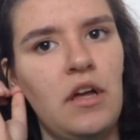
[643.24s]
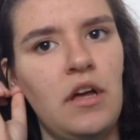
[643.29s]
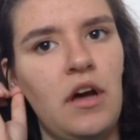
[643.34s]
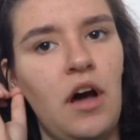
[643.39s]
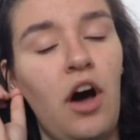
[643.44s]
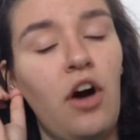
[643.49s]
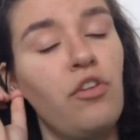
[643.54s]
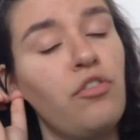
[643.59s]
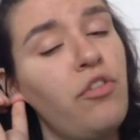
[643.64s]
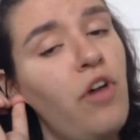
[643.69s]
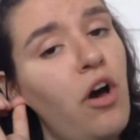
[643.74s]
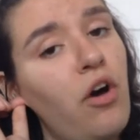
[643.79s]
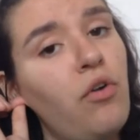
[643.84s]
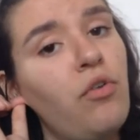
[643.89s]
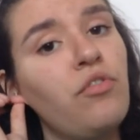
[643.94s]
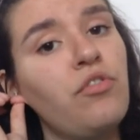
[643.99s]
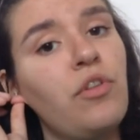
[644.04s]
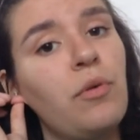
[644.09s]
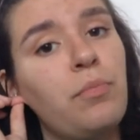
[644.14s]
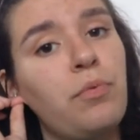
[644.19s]

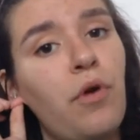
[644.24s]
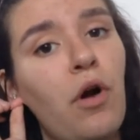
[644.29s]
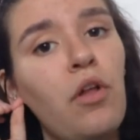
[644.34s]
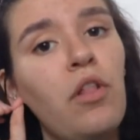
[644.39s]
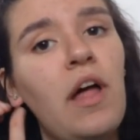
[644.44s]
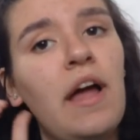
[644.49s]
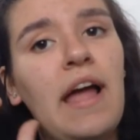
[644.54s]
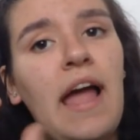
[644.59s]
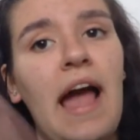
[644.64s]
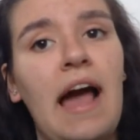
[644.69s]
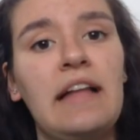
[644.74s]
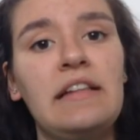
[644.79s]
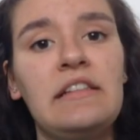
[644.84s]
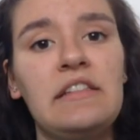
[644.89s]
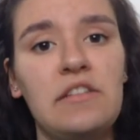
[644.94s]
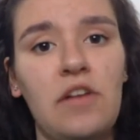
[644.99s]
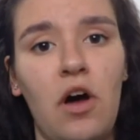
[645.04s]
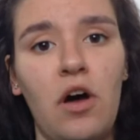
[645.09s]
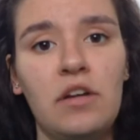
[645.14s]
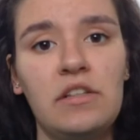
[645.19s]
although the prologue had
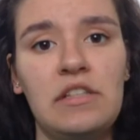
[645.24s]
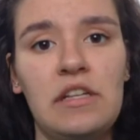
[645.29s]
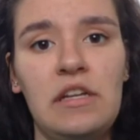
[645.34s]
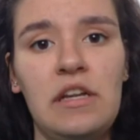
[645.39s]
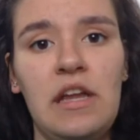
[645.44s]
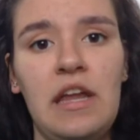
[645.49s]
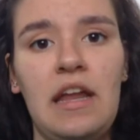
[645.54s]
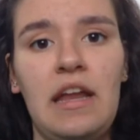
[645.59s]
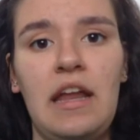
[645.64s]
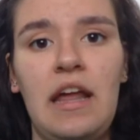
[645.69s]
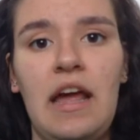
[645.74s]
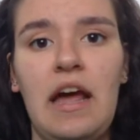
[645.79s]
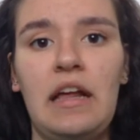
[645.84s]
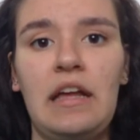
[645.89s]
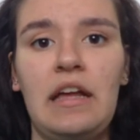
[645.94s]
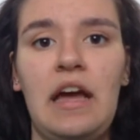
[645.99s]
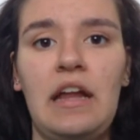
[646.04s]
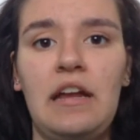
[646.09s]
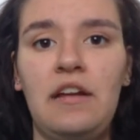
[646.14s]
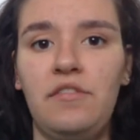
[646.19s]
songs in it and it had
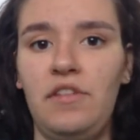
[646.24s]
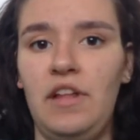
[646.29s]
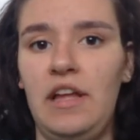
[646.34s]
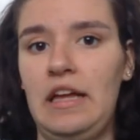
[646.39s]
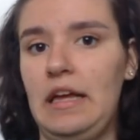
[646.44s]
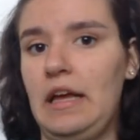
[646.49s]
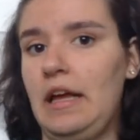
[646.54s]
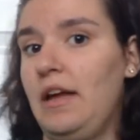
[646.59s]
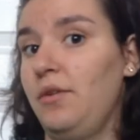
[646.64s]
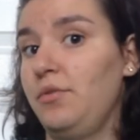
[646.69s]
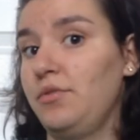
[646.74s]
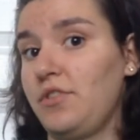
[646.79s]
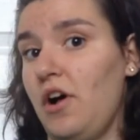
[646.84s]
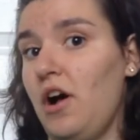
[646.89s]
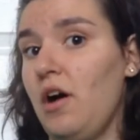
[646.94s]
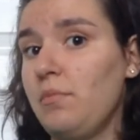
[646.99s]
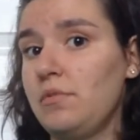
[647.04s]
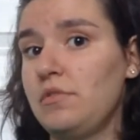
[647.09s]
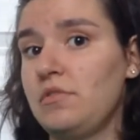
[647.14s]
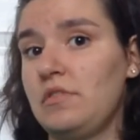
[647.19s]
kind of like, it was
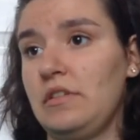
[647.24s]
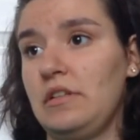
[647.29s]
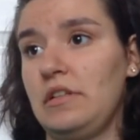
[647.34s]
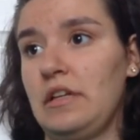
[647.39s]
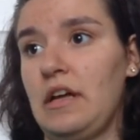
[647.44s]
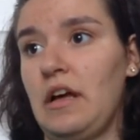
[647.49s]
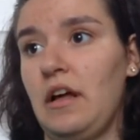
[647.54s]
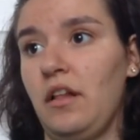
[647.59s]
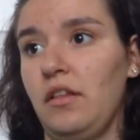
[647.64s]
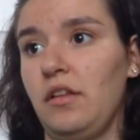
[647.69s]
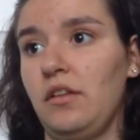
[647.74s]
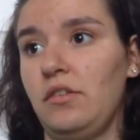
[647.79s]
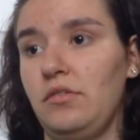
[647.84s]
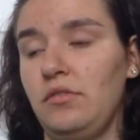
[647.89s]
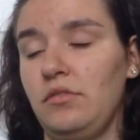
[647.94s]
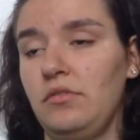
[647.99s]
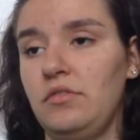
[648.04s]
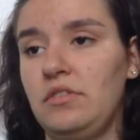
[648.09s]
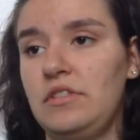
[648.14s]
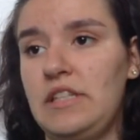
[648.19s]
almost like a
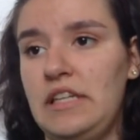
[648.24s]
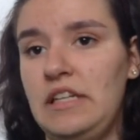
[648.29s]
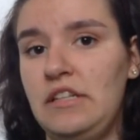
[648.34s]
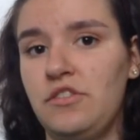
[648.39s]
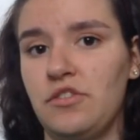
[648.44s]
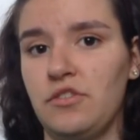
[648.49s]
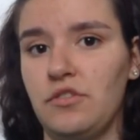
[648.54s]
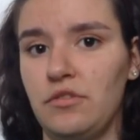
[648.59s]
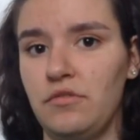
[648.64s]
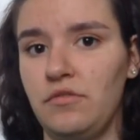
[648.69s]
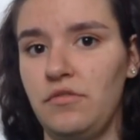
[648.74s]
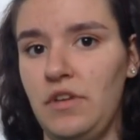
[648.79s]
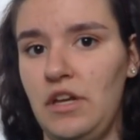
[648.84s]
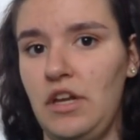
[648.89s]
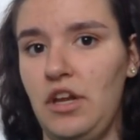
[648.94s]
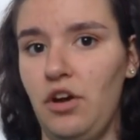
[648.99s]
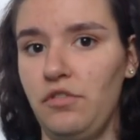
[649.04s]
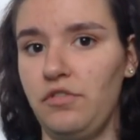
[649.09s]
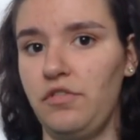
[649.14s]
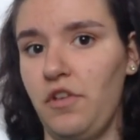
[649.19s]
little teaser
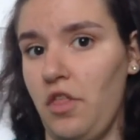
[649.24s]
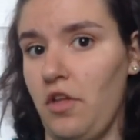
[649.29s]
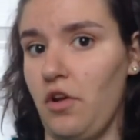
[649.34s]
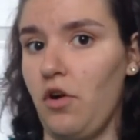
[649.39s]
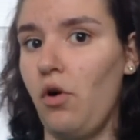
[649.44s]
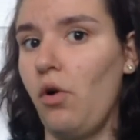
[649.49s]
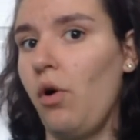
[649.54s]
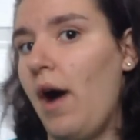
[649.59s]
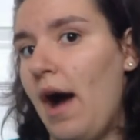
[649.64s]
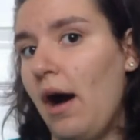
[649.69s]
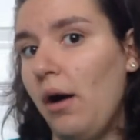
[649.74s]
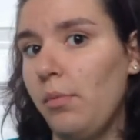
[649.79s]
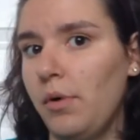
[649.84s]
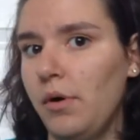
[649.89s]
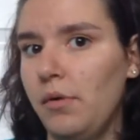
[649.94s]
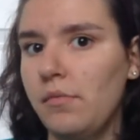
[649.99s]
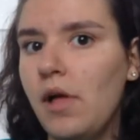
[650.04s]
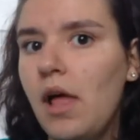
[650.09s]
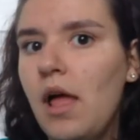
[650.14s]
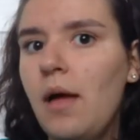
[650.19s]
video for their whole
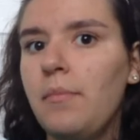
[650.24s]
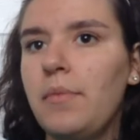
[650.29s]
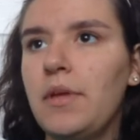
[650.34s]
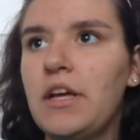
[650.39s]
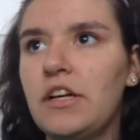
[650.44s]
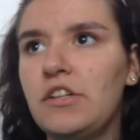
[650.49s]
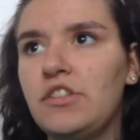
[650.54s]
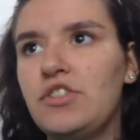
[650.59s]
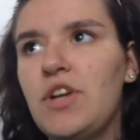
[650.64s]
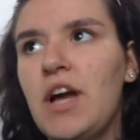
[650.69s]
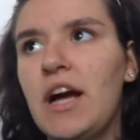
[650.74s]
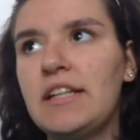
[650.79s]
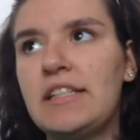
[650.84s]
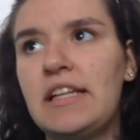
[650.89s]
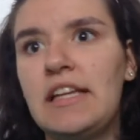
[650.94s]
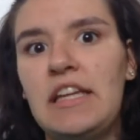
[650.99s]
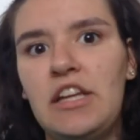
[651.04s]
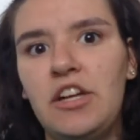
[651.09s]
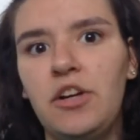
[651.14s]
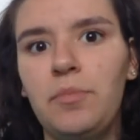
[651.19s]
album, because you got to
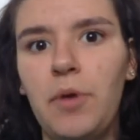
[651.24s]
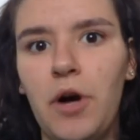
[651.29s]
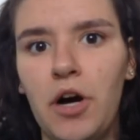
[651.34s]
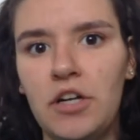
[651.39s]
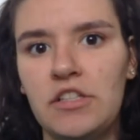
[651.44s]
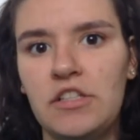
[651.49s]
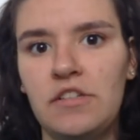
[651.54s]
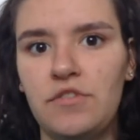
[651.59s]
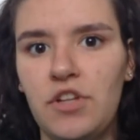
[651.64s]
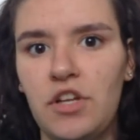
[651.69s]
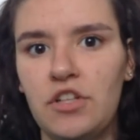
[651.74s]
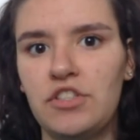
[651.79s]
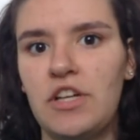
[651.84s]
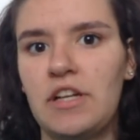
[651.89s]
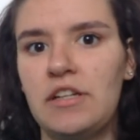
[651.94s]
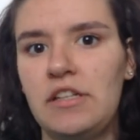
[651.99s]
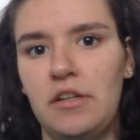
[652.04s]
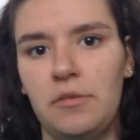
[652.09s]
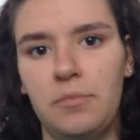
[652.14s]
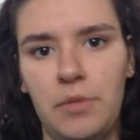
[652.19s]
hear parts of songs. You
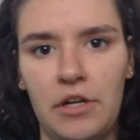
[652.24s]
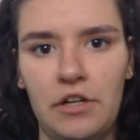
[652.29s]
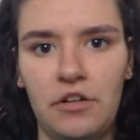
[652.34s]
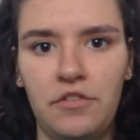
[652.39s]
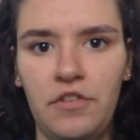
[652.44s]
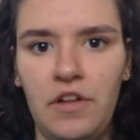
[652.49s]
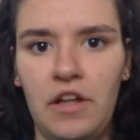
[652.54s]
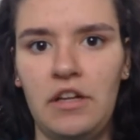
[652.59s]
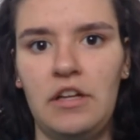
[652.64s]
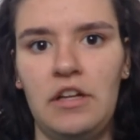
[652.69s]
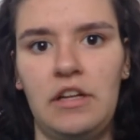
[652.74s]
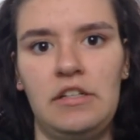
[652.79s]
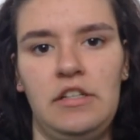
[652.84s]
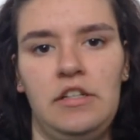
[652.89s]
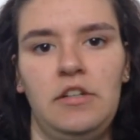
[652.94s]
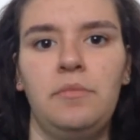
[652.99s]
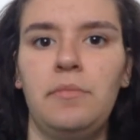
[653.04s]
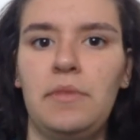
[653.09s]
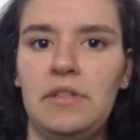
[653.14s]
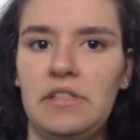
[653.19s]
got to hear Butterfly, you got to
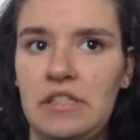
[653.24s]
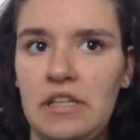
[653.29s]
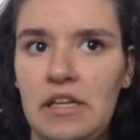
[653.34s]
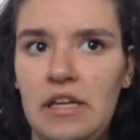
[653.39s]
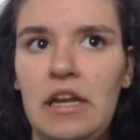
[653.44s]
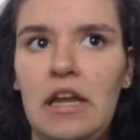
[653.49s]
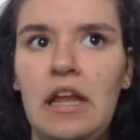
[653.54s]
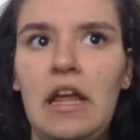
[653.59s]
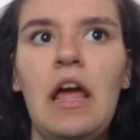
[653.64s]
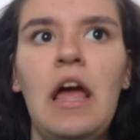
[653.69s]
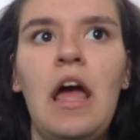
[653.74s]
hear My City.